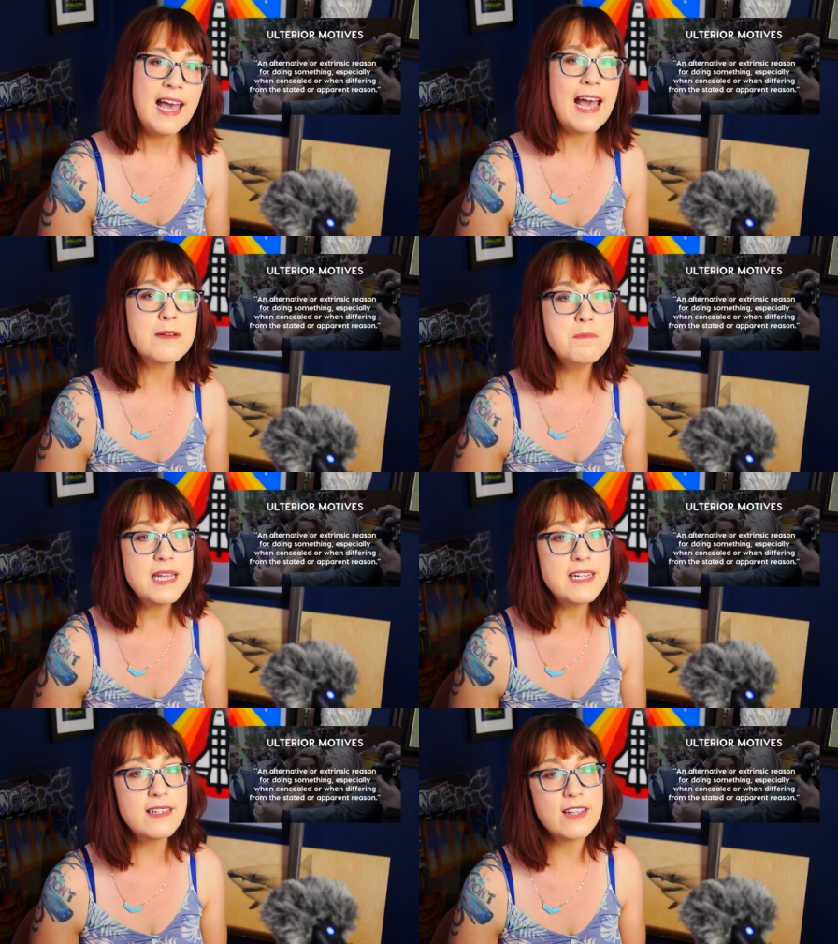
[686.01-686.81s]

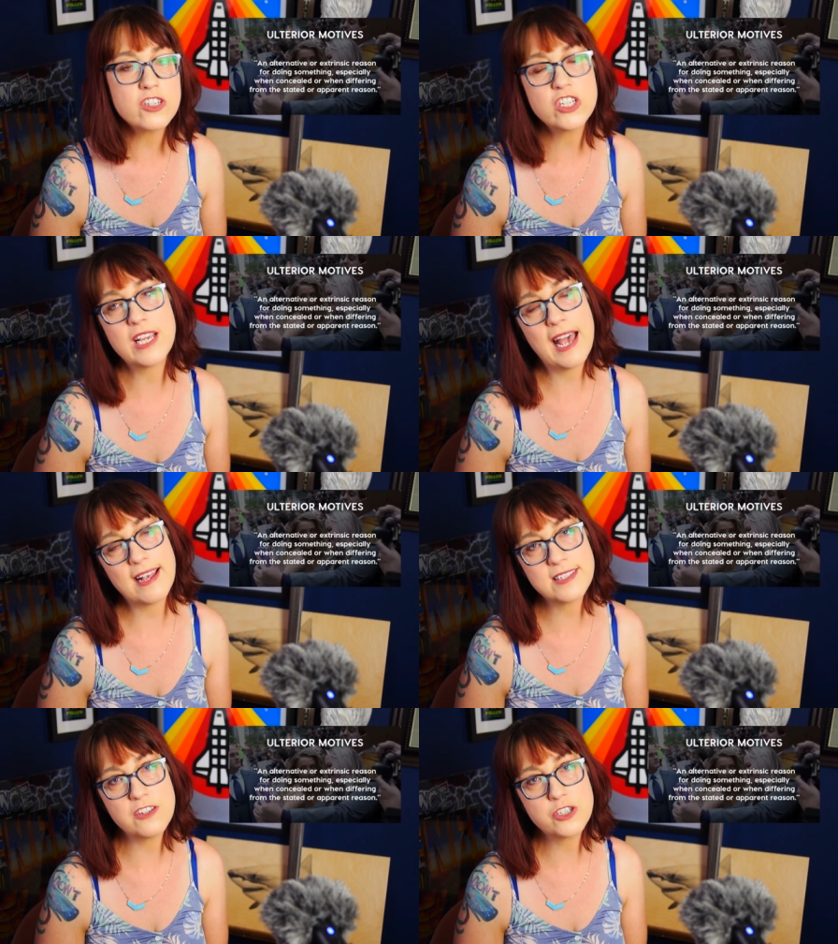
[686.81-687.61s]
admitting that she
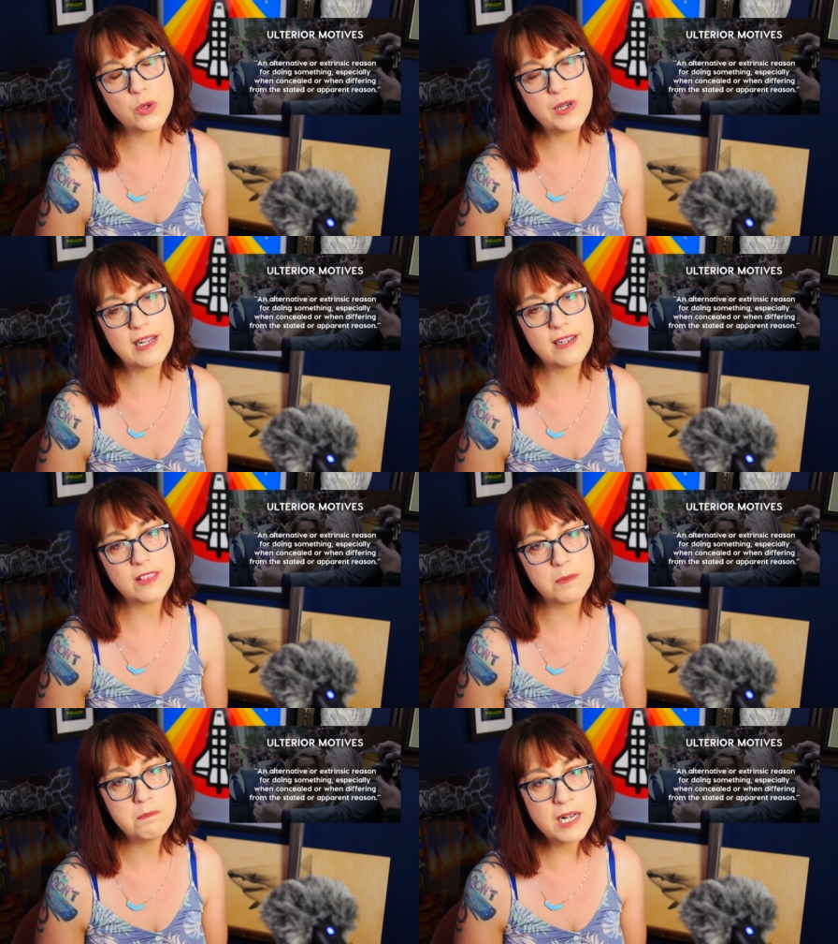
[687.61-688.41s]
hasn't
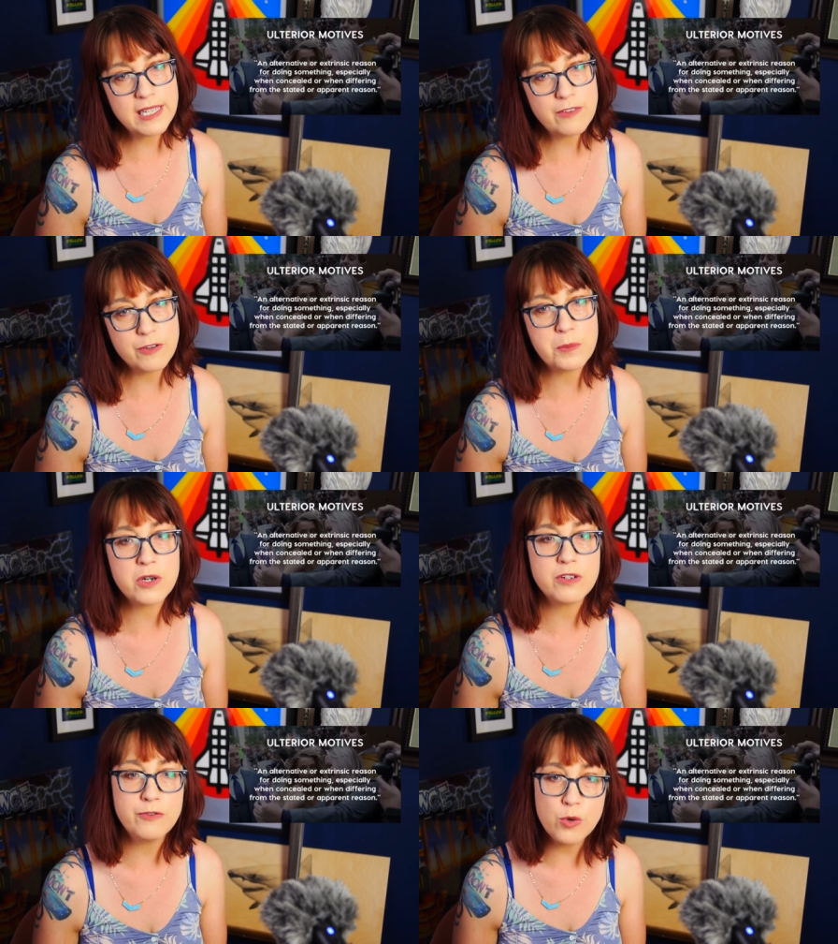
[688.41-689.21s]
donated the money from
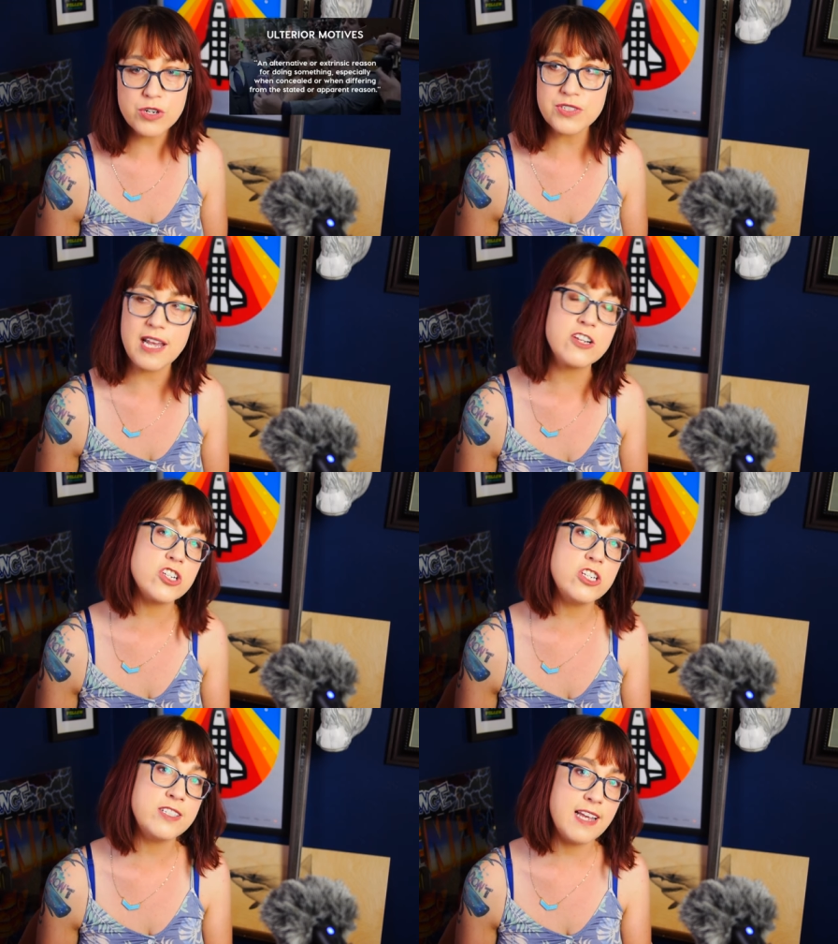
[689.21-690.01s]
her divorce as
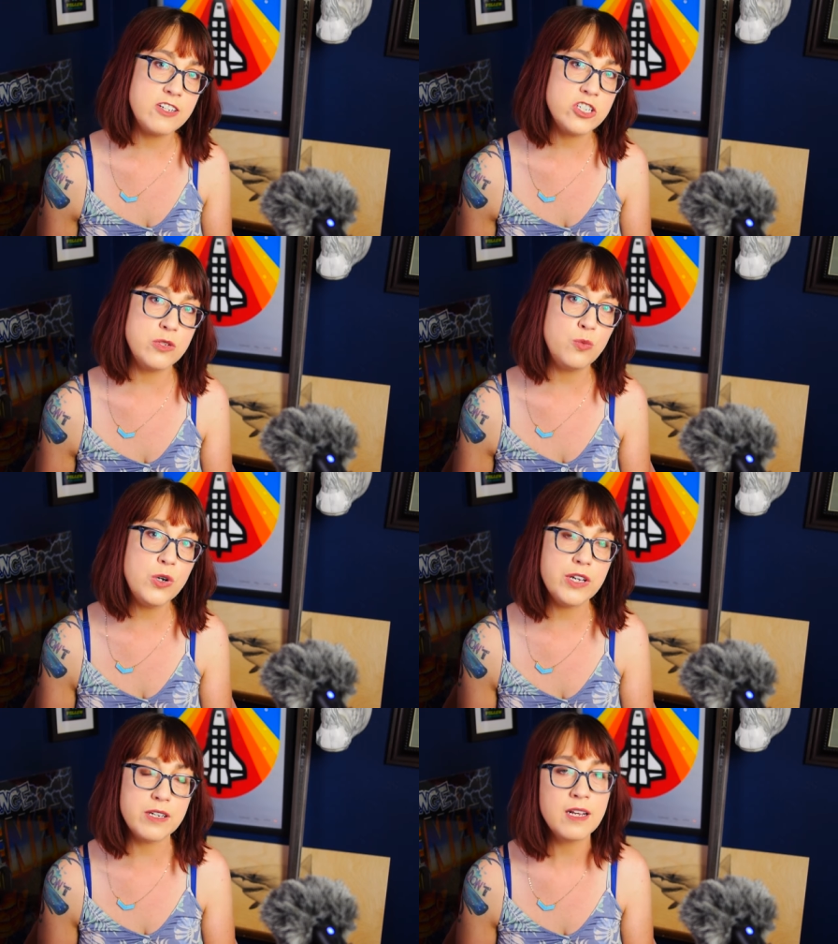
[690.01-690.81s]
she said she
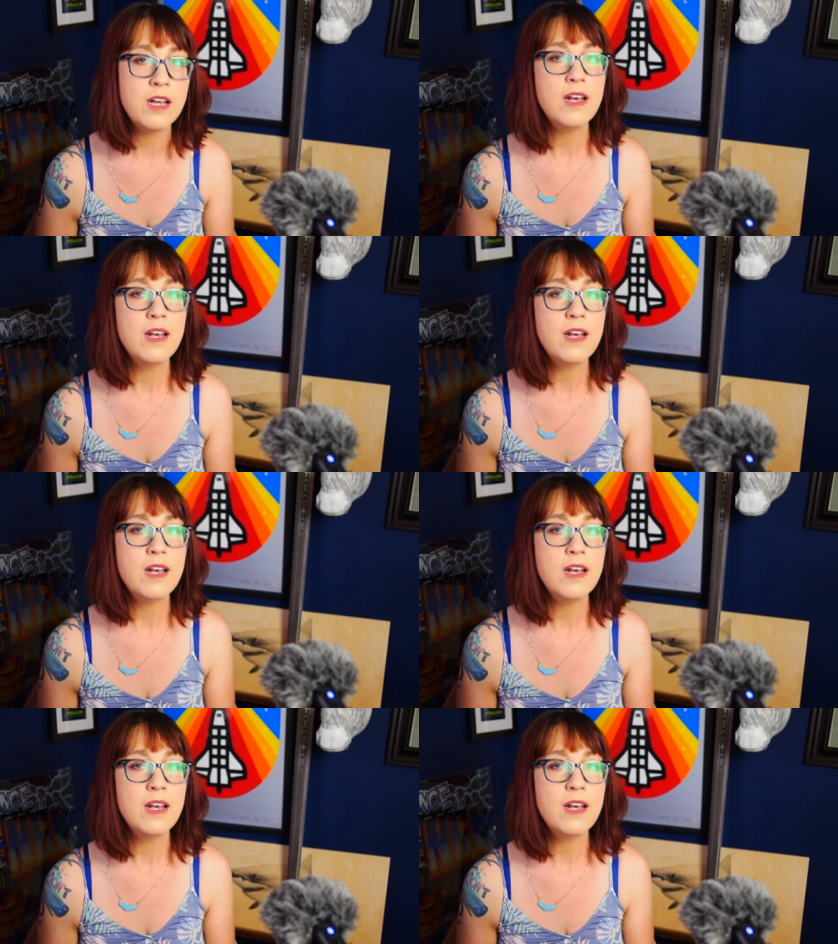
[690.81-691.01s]
would.